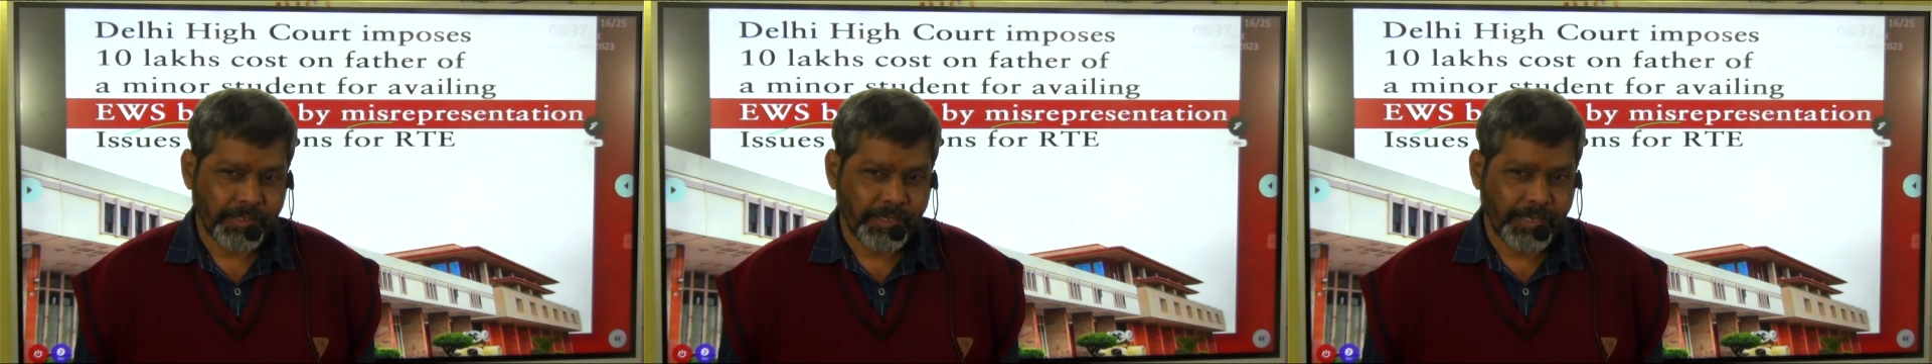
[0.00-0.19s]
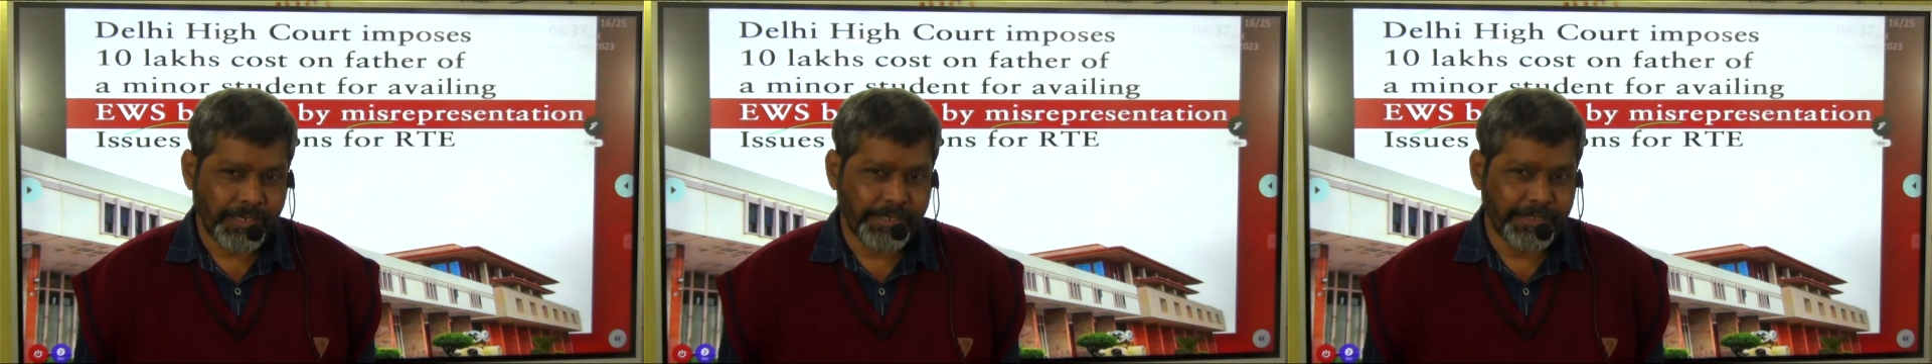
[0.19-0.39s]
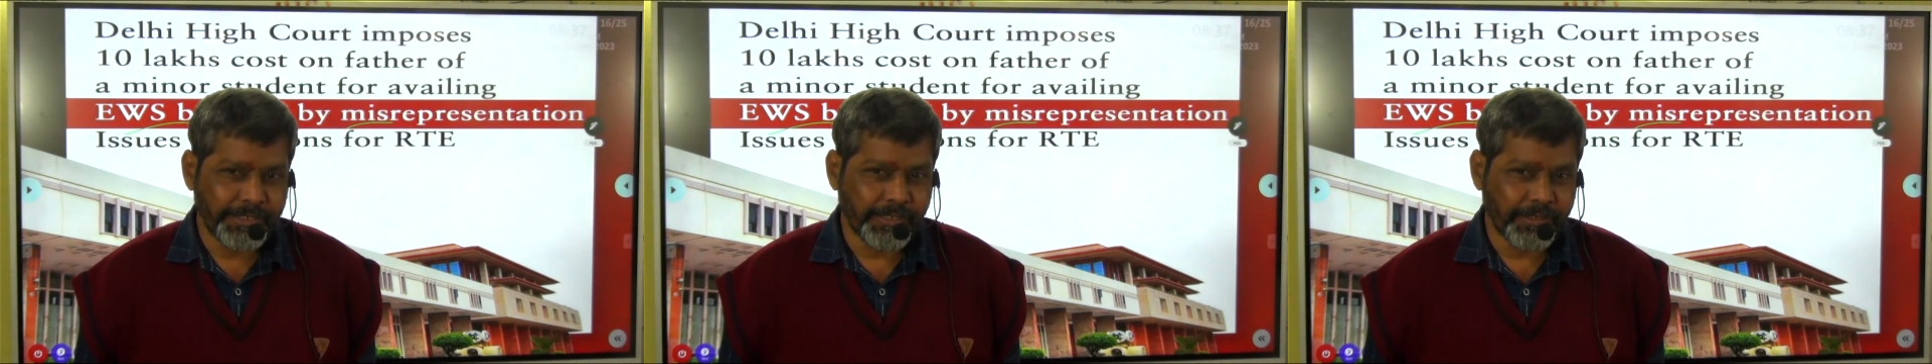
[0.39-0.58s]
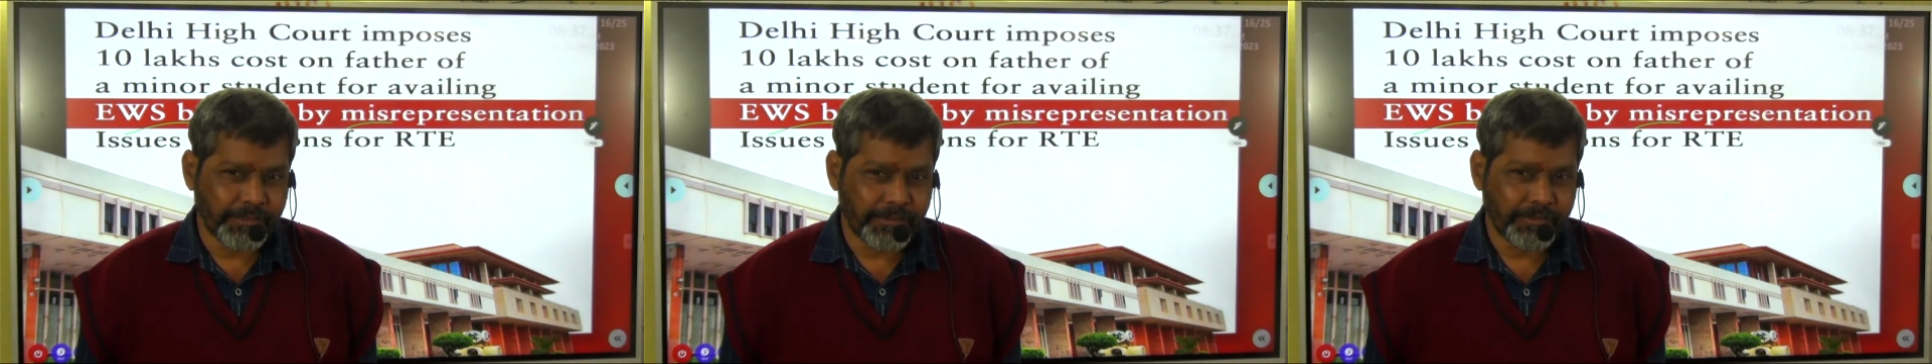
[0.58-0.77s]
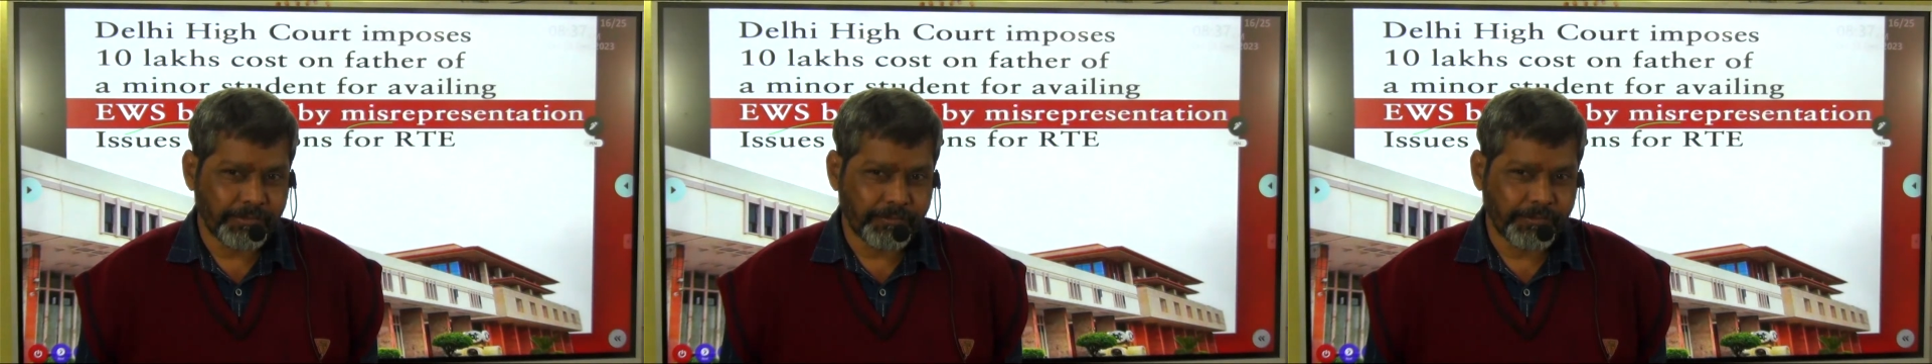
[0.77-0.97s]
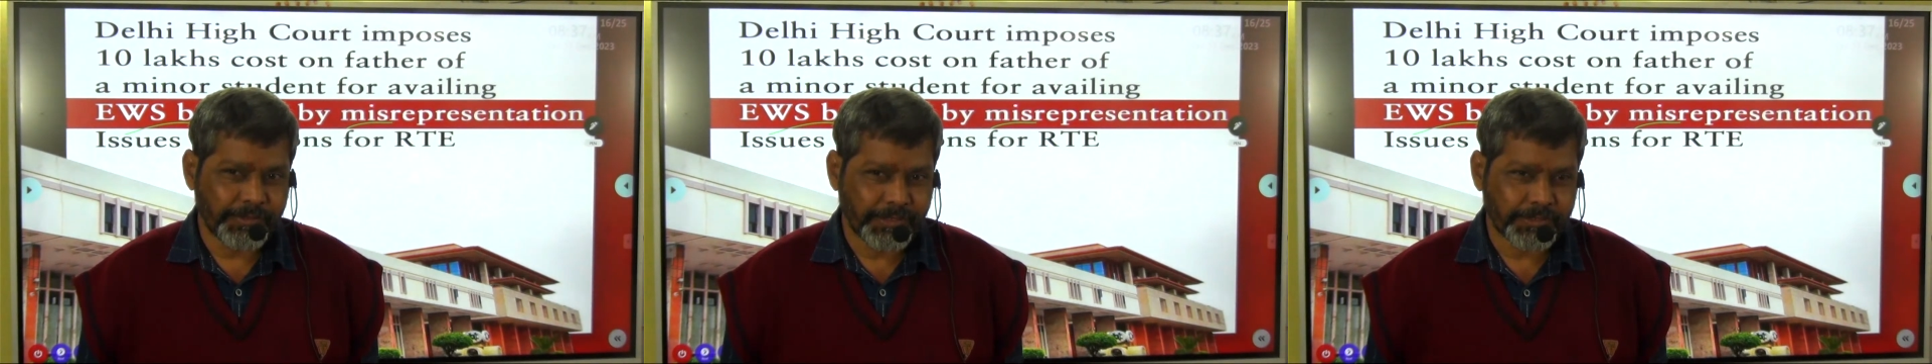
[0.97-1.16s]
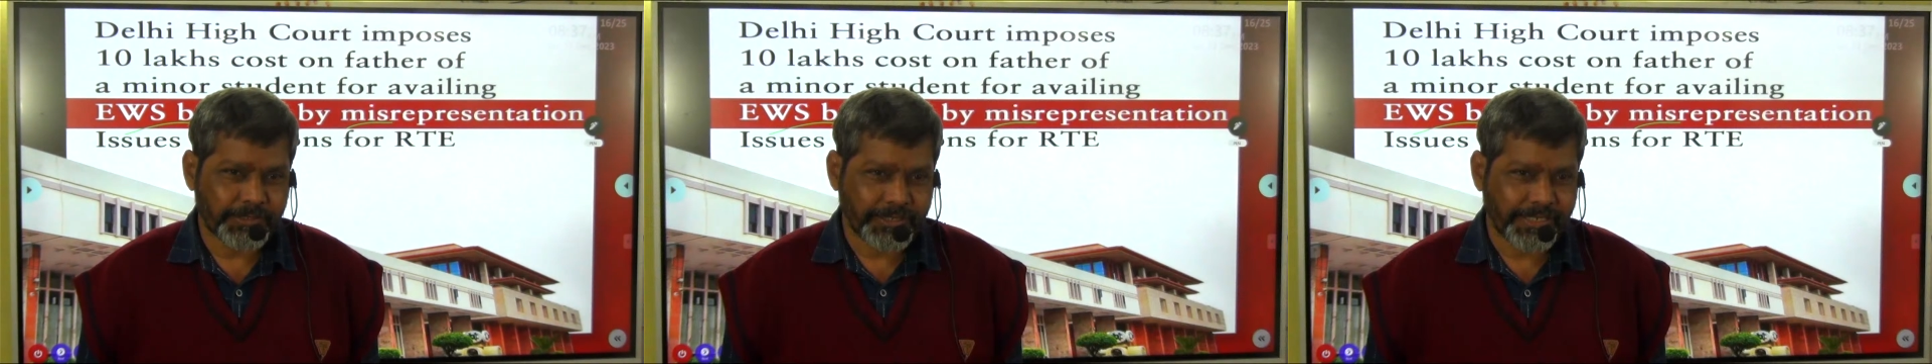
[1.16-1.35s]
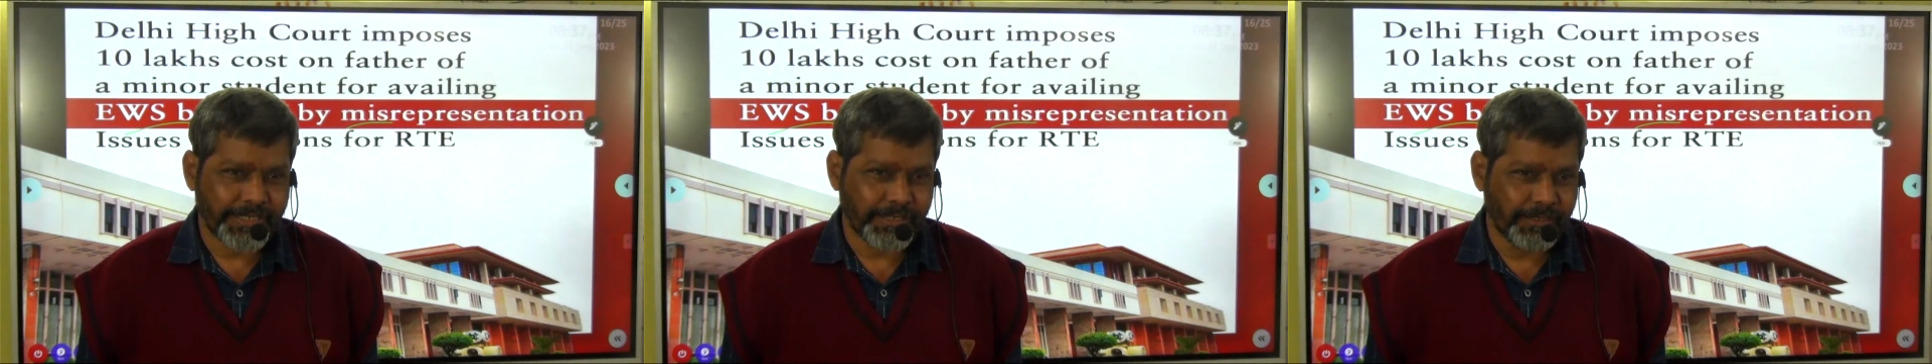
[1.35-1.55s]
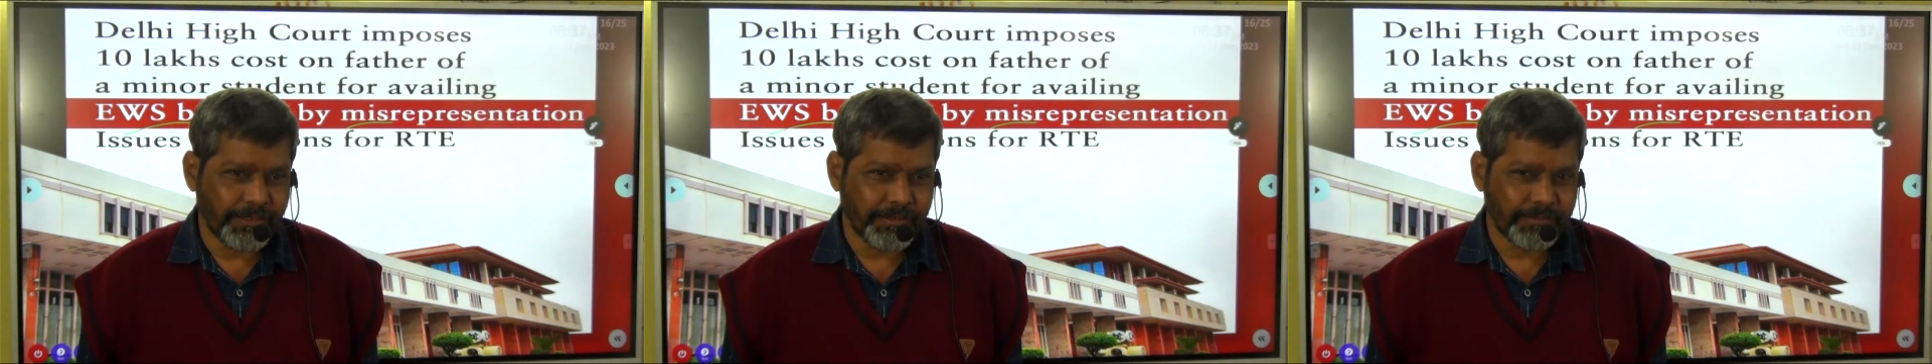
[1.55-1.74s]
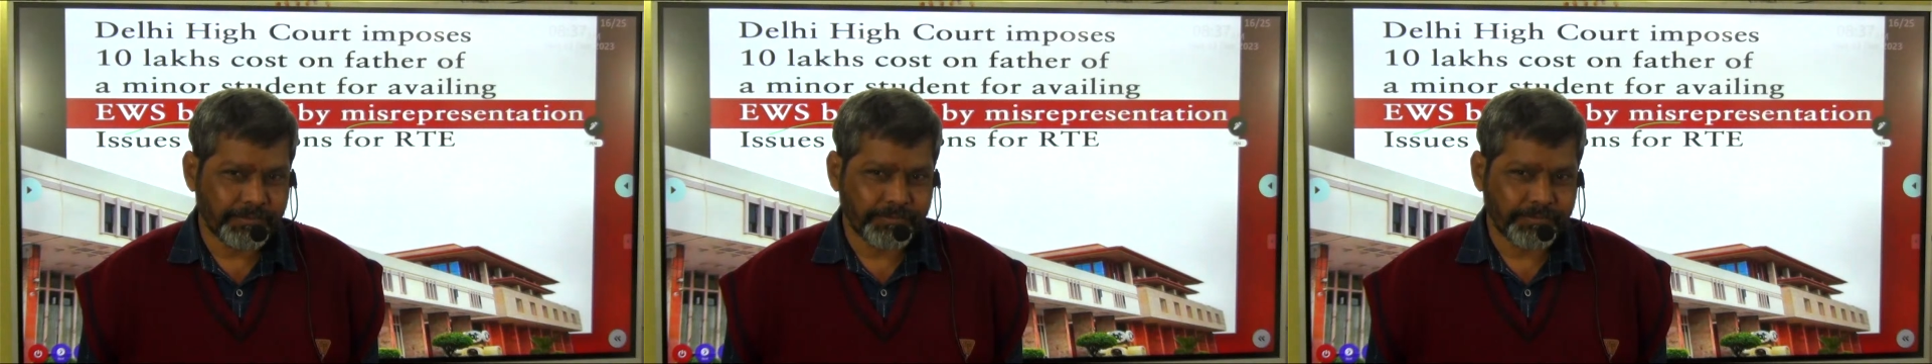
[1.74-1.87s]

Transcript: And here, when the child,